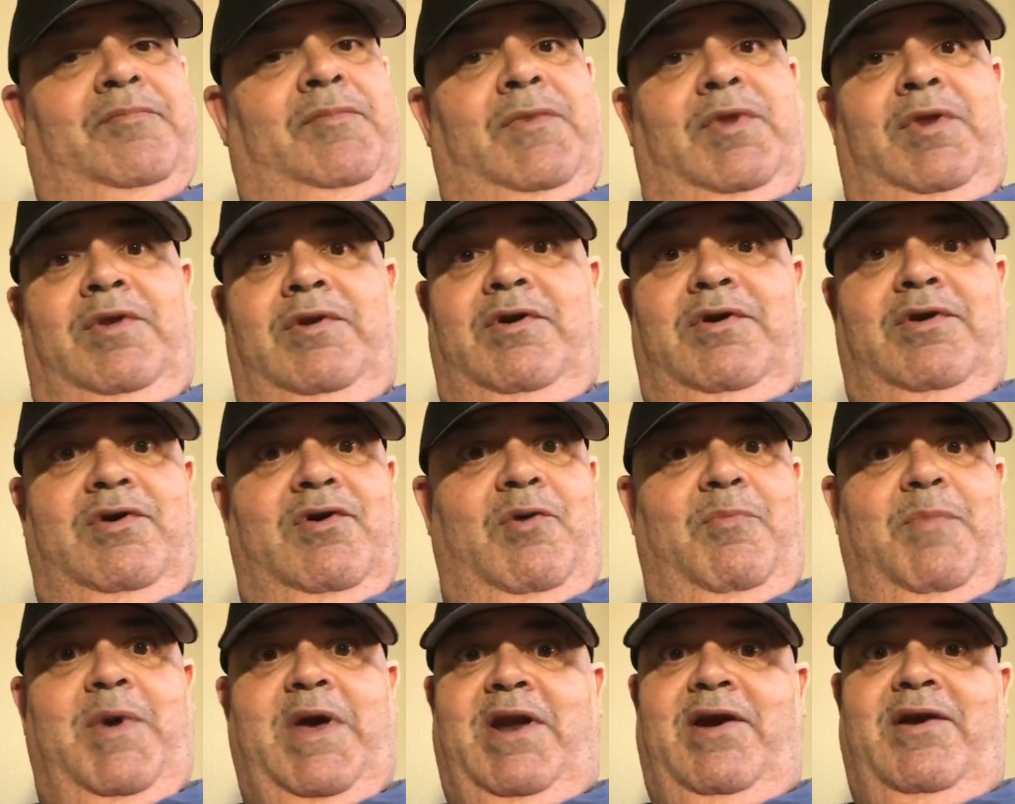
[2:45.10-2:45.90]
You
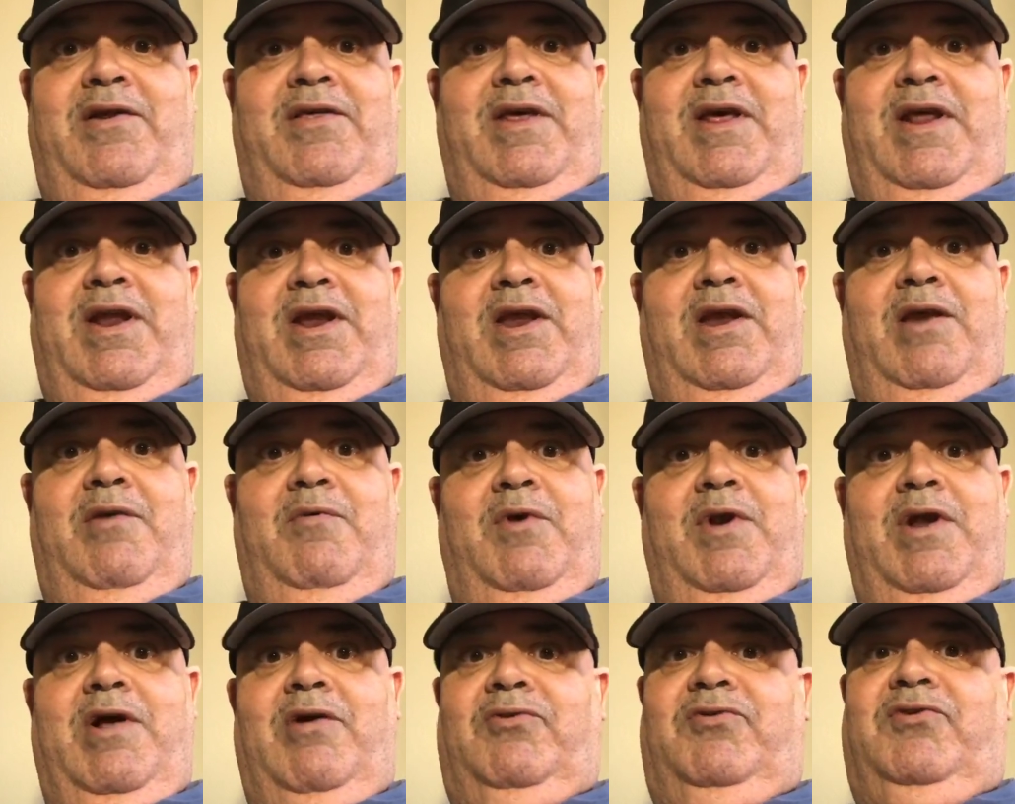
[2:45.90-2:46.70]
know better than
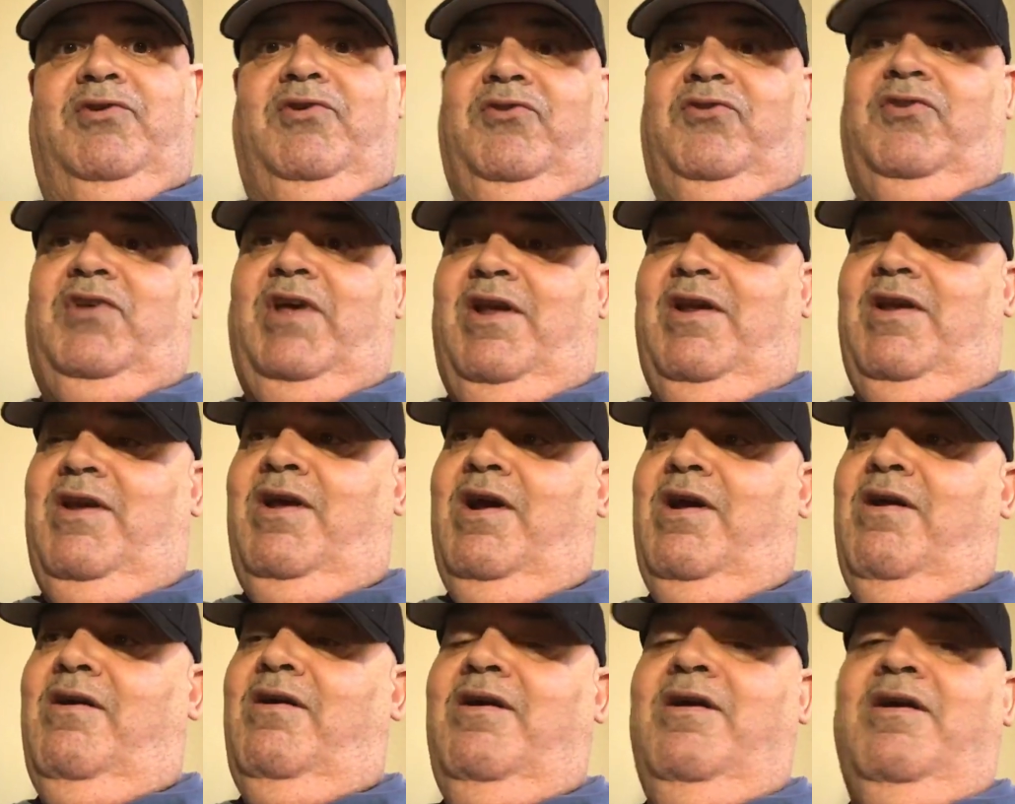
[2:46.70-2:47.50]
anyone else. You're sitting
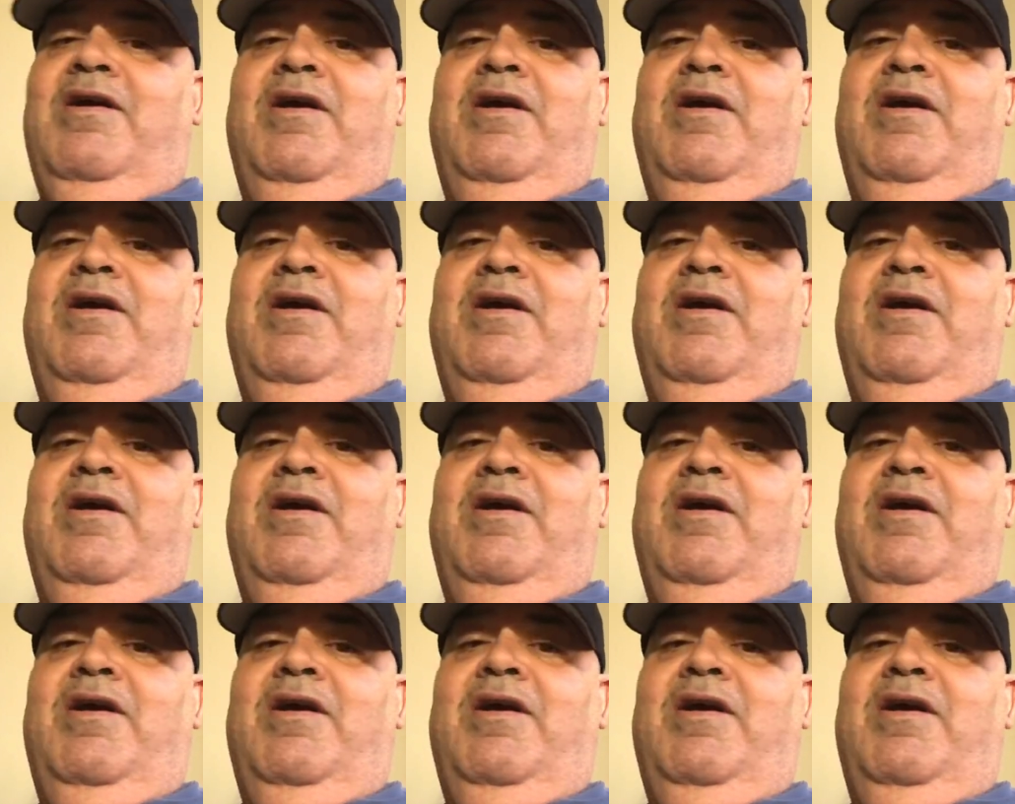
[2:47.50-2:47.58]
there,